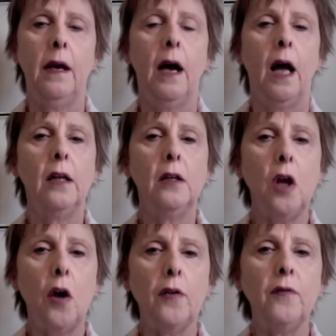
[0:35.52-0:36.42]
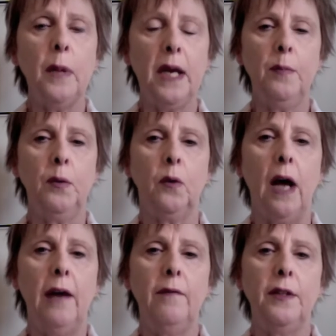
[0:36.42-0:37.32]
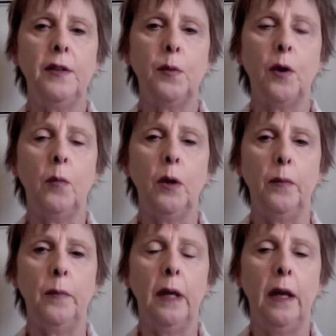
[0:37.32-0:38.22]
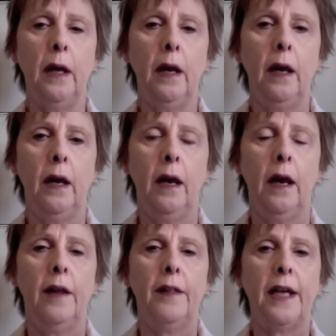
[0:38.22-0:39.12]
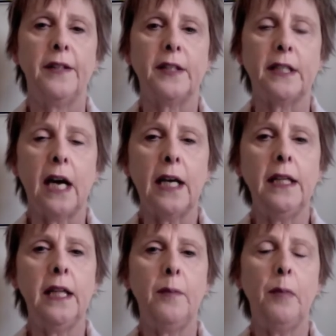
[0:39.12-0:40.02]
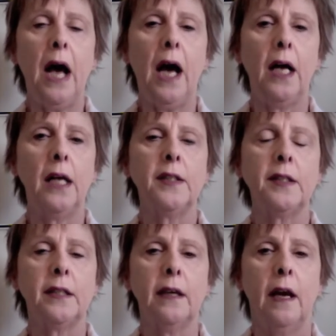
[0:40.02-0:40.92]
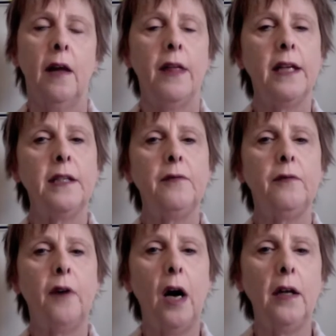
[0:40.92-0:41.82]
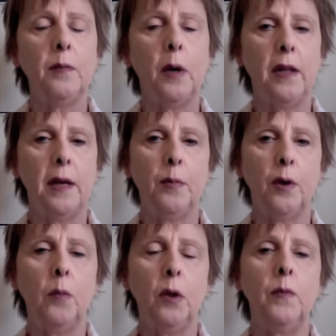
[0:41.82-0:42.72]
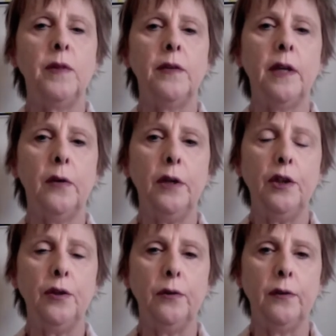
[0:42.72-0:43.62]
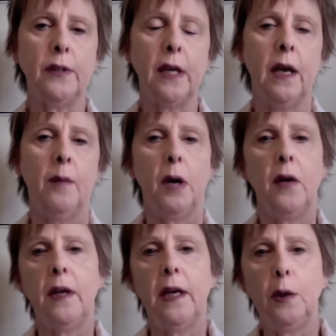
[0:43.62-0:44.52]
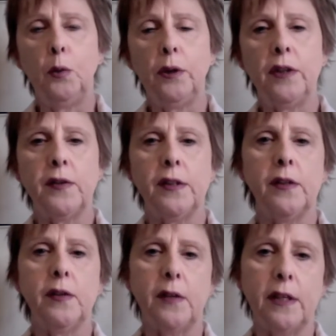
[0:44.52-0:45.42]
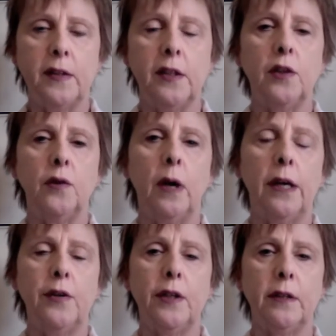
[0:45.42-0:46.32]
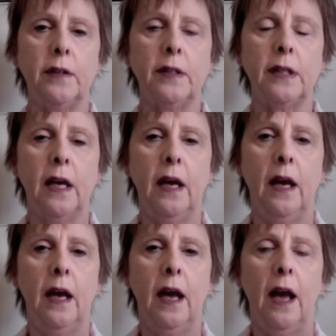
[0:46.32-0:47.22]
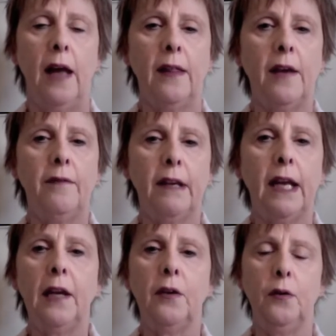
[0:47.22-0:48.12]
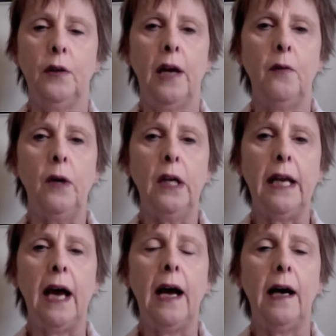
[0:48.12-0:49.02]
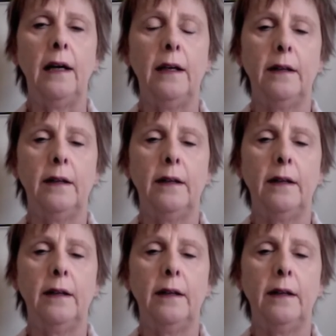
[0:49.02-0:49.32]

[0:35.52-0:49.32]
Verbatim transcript: A lot of people have this problem. They're stuck in their past. They're defined by their problems and their issues, by their illnesses, their situations, and they forget who they really are.